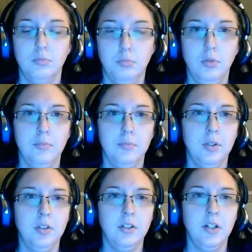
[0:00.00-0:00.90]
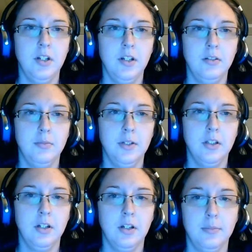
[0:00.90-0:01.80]
What button did I hit to make
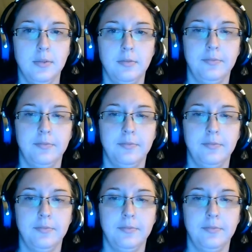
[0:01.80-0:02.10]
that happen?